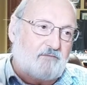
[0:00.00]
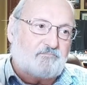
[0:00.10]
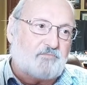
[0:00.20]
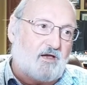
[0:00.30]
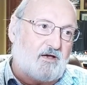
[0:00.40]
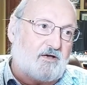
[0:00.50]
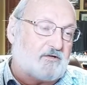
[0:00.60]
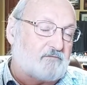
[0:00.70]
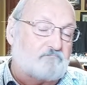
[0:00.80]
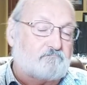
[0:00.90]

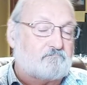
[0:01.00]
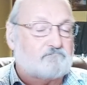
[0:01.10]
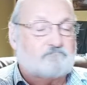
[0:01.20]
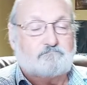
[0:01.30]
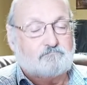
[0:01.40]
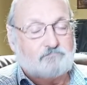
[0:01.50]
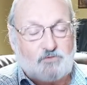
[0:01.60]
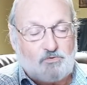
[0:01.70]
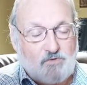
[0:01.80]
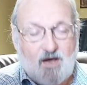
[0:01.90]
Uh,
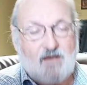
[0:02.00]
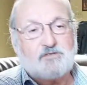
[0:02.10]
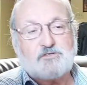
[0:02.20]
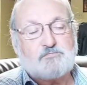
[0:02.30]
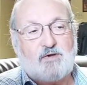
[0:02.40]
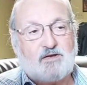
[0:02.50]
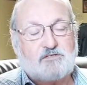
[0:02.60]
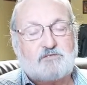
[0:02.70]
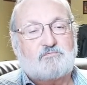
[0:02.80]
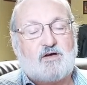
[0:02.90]
do not expect
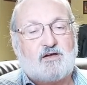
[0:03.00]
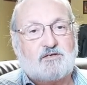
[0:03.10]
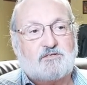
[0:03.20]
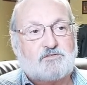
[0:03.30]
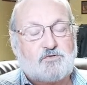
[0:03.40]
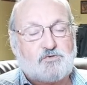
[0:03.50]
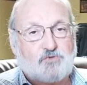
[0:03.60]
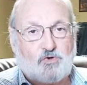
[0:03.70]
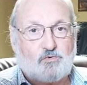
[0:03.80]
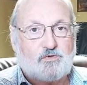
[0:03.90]
to find
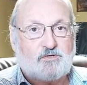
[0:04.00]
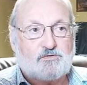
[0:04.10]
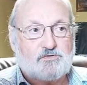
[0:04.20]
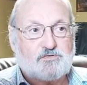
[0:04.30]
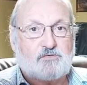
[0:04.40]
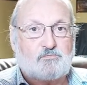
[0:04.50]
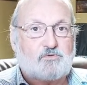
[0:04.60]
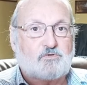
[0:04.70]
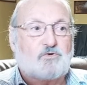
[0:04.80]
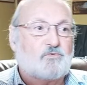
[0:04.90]
tutorials that will
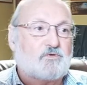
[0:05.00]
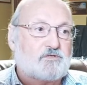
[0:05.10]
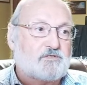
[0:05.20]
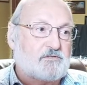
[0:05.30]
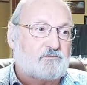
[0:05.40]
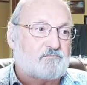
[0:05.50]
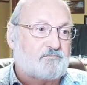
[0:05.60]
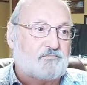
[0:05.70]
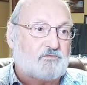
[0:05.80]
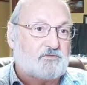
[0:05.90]
go into
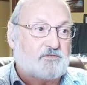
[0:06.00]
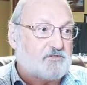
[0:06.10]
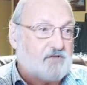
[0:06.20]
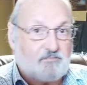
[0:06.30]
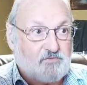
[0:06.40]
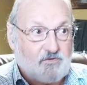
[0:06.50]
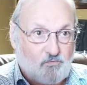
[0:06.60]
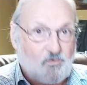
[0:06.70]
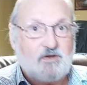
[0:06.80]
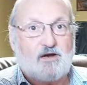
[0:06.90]
the depth that
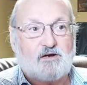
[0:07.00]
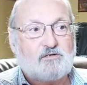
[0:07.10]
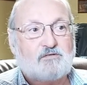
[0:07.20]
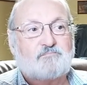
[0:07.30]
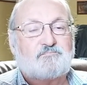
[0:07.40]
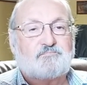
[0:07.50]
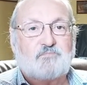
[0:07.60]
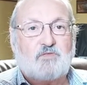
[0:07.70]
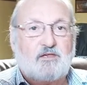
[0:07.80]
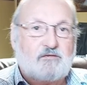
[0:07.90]
we are.
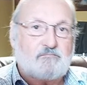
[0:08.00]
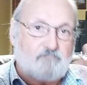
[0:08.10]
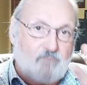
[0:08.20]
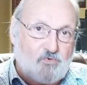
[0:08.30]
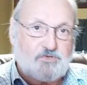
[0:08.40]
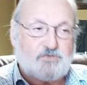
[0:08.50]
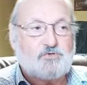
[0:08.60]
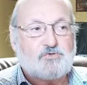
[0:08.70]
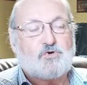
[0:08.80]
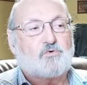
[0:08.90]
Most
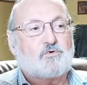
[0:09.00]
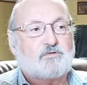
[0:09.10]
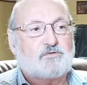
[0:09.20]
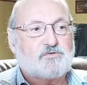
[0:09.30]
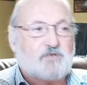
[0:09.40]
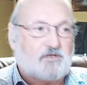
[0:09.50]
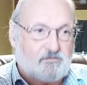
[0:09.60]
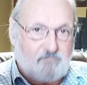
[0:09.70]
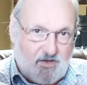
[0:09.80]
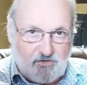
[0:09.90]
tutorials on the
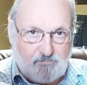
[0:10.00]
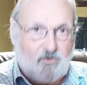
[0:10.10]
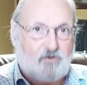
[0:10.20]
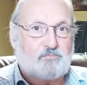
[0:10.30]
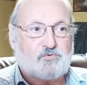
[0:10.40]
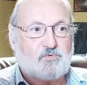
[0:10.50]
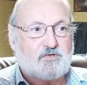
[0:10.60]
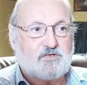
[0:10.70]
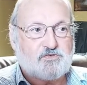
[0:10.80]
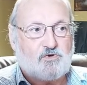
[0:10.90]
Mandelbulb
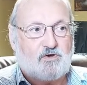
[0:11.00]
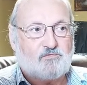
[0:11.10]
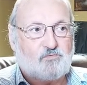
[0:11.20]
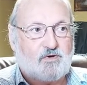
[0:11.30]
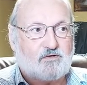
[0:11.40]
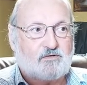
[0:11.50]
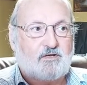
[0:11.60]
3D software